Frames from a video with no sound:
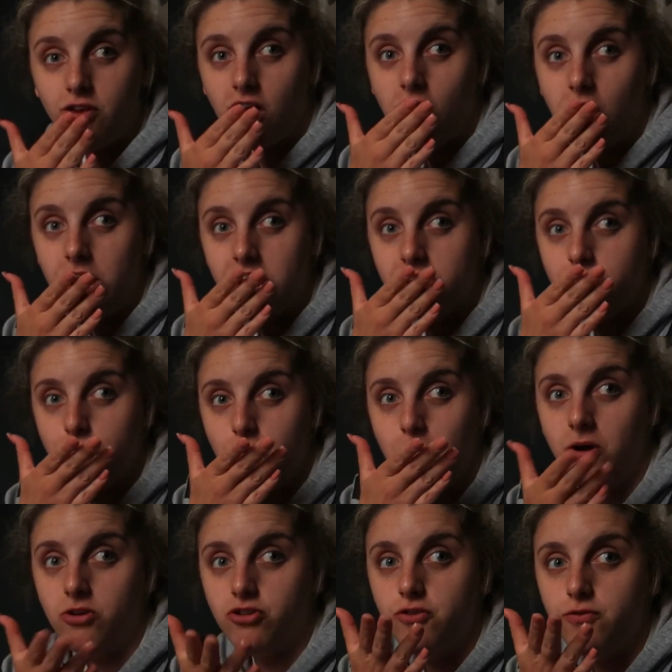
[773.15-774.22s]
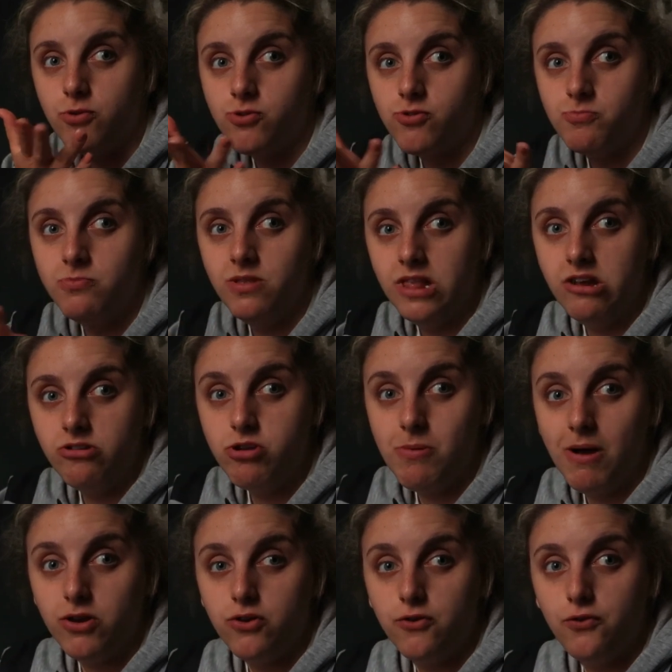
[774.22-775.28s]
Like, I literally thought my tooth was literally
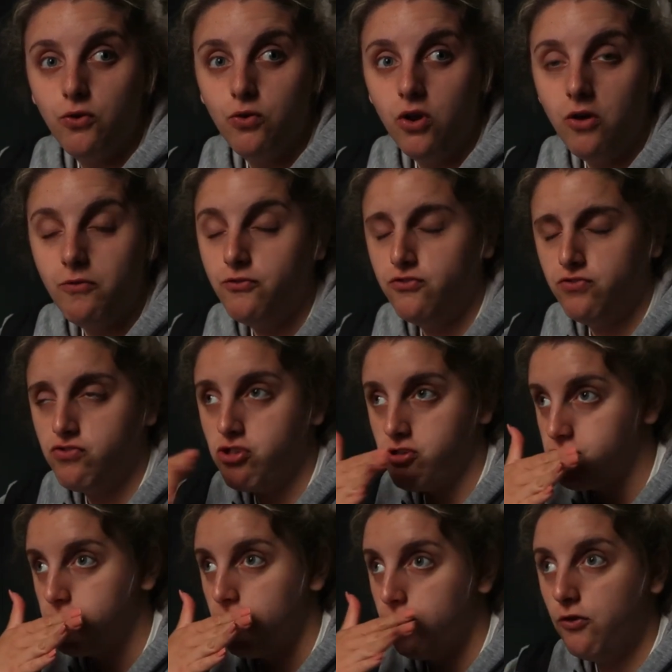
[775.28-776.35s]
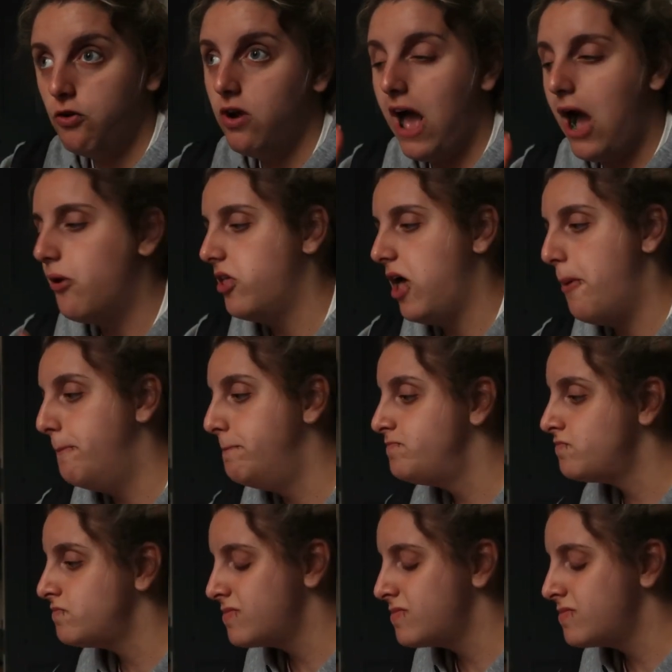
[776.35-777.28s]
about to fall out then.